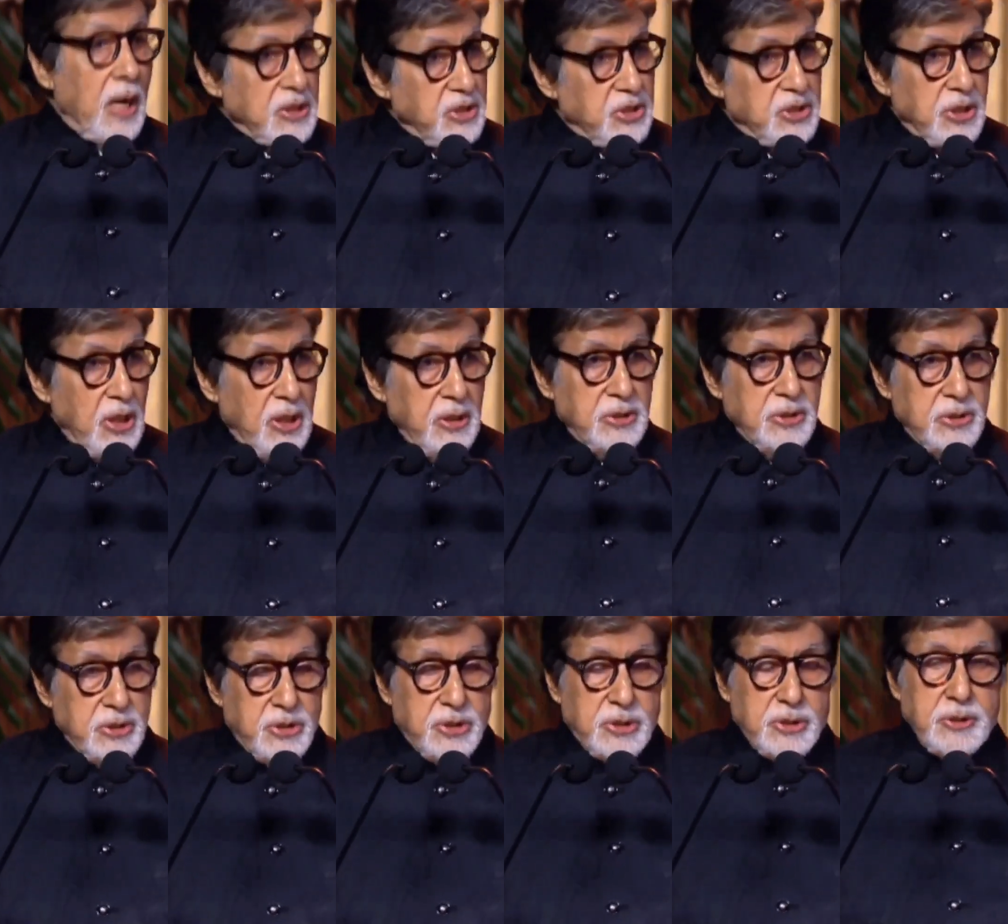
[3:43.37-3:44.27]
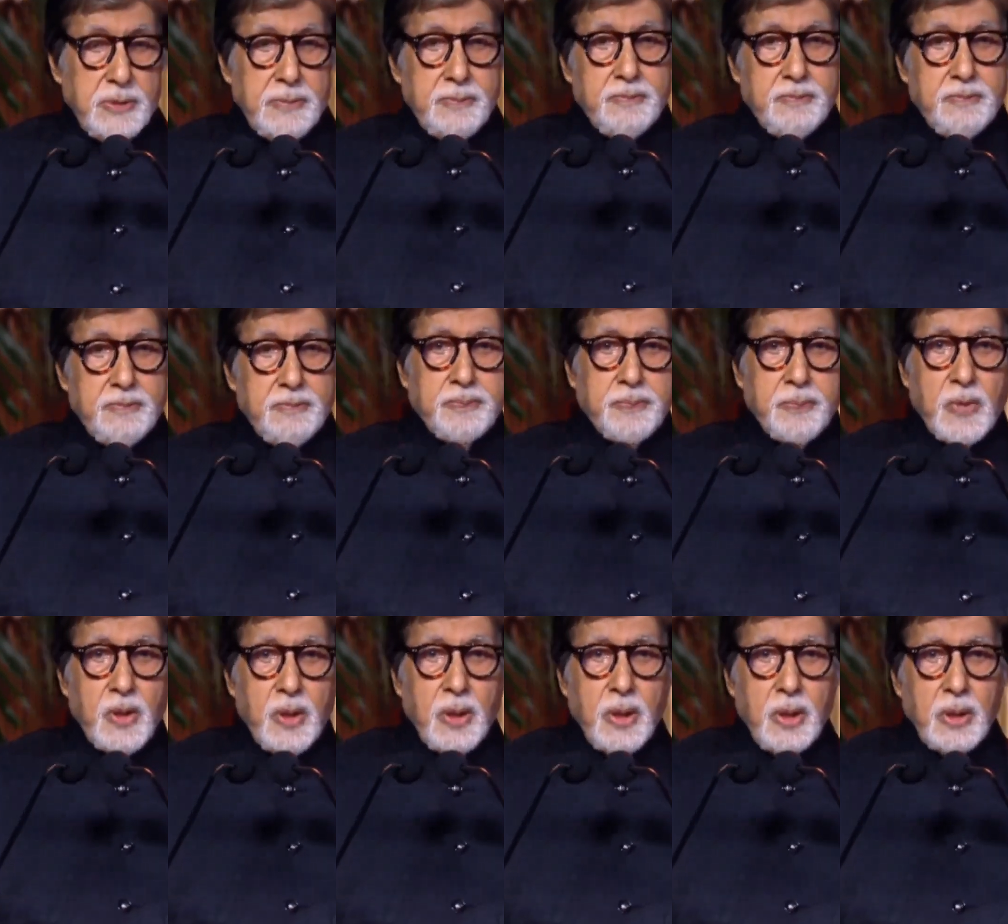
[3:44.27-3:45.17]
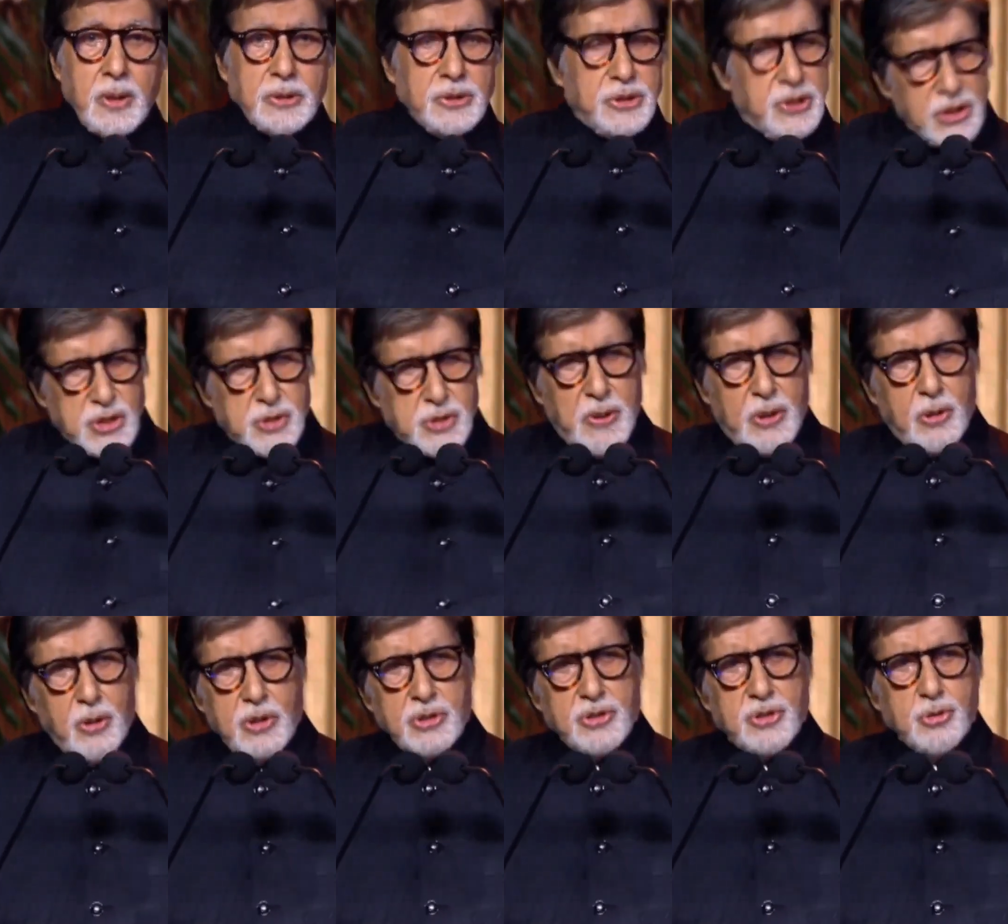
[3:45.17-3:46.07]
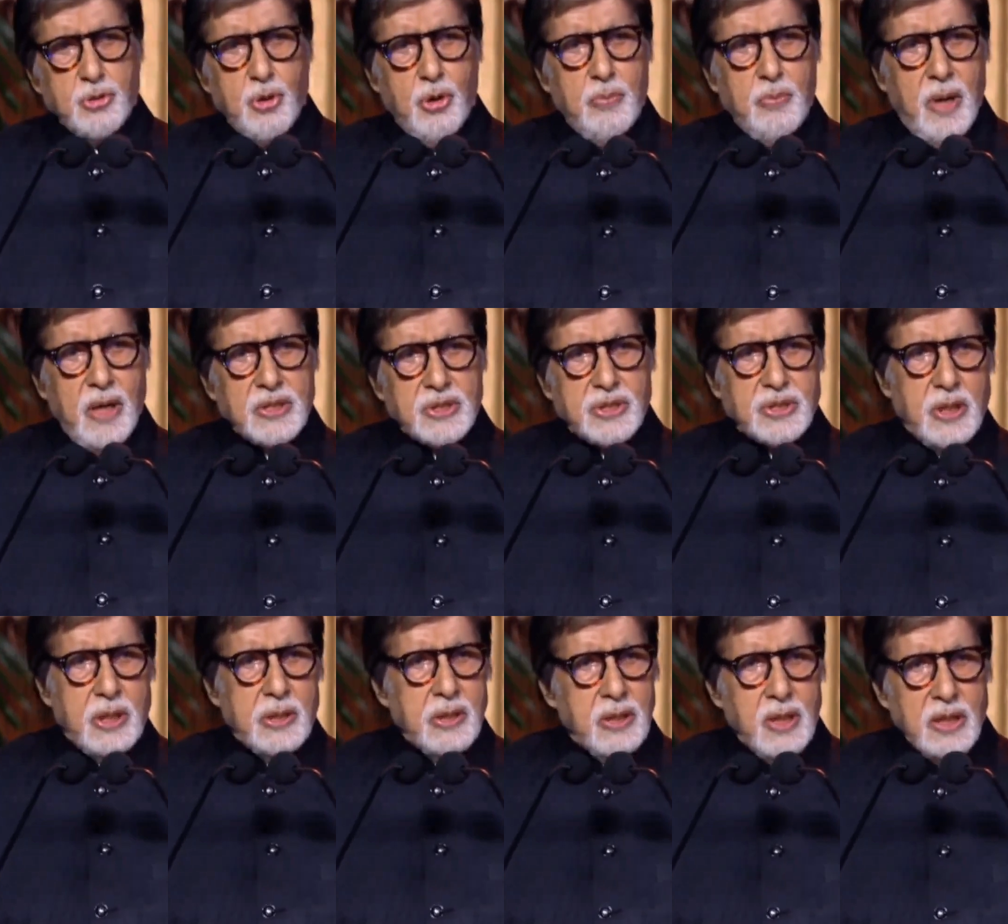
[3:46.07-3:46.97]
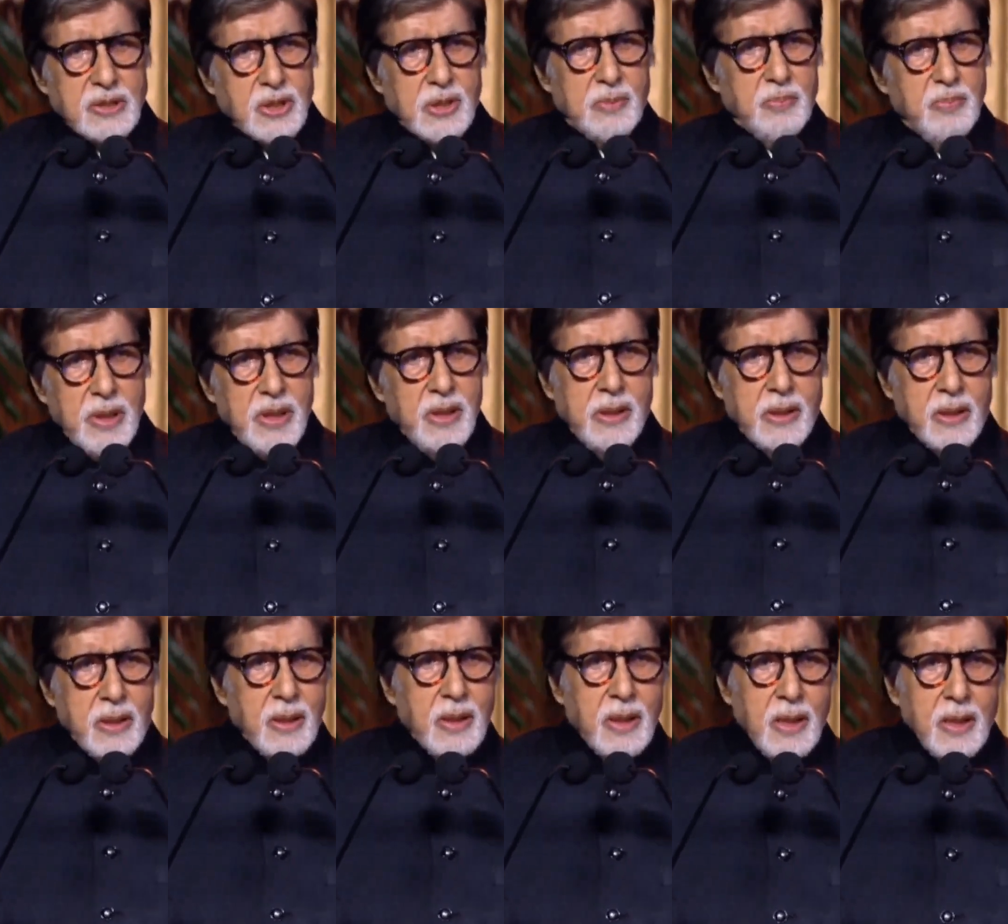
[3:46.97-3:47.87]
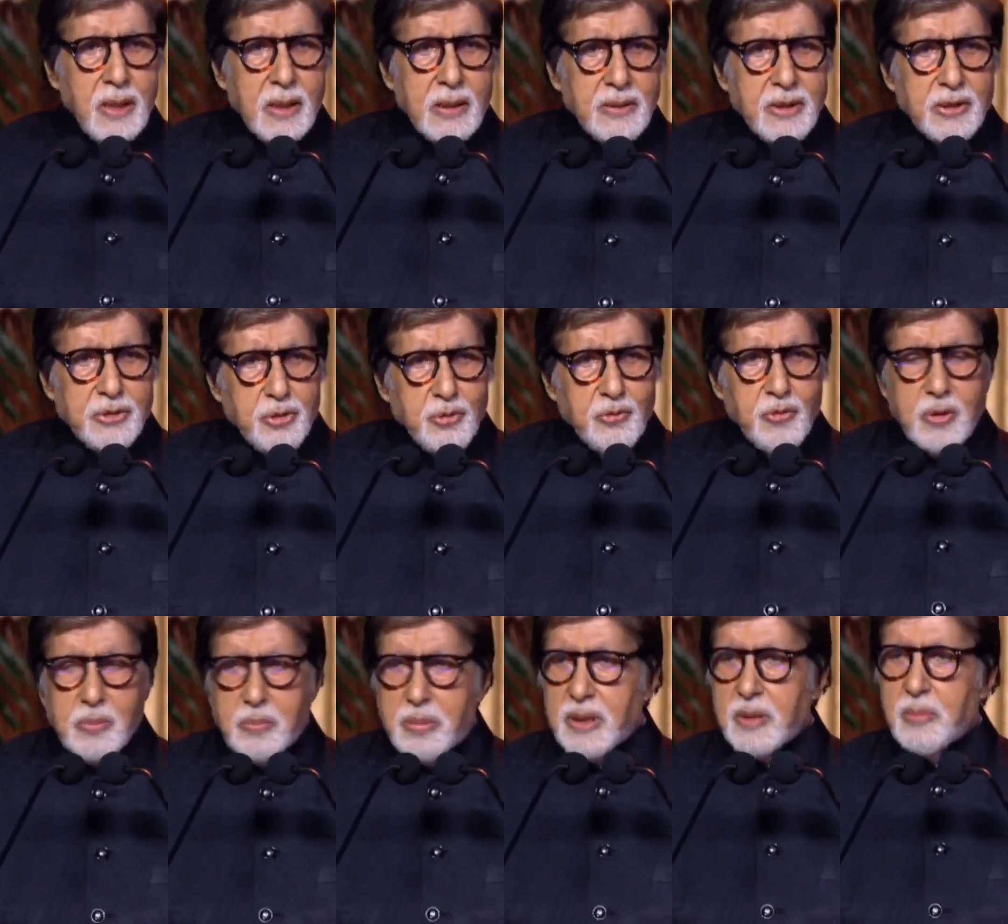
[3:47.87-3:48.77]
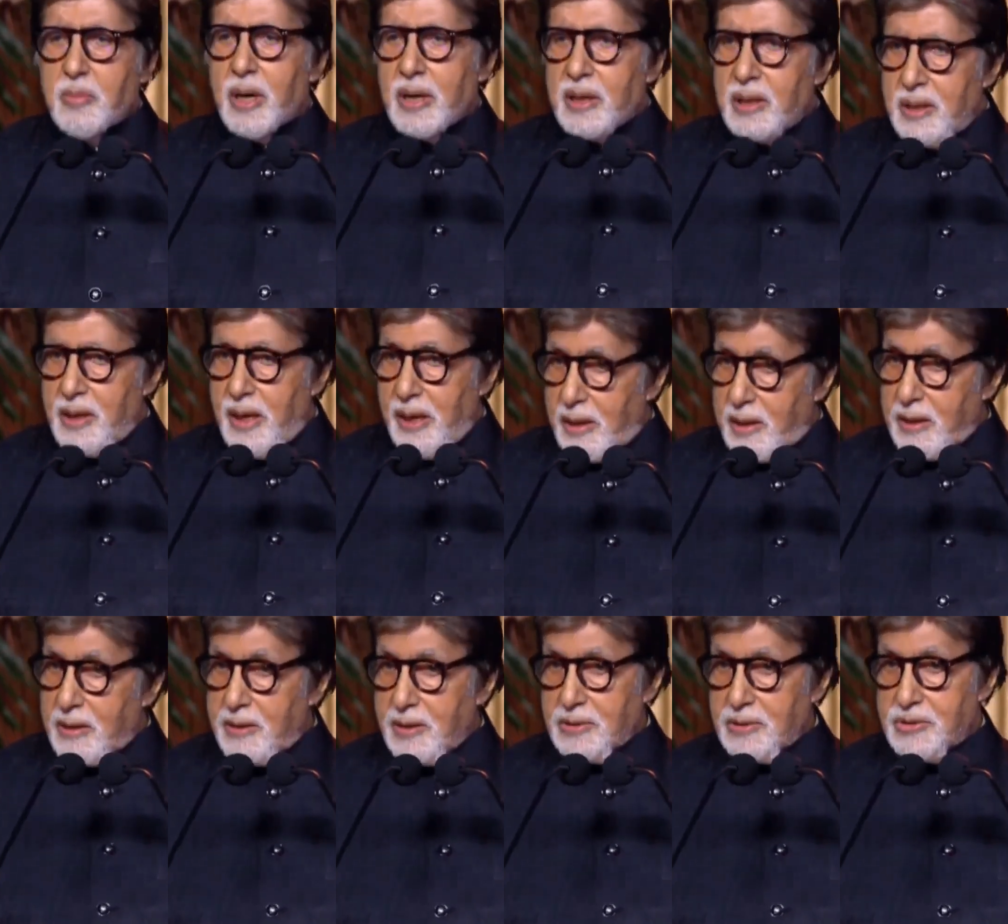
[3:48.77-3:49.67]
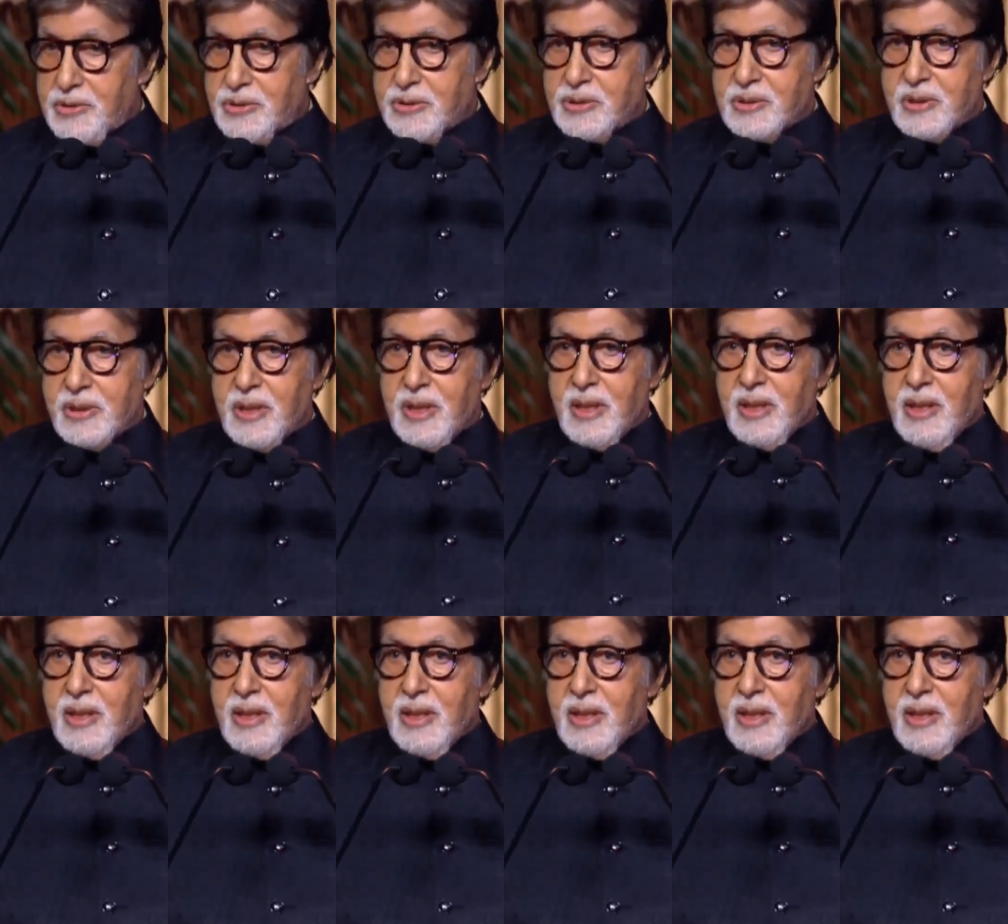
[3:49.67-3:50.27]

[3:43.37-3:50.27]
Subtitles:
sons, just because you are my son doesn't mean that you will be my inheritors.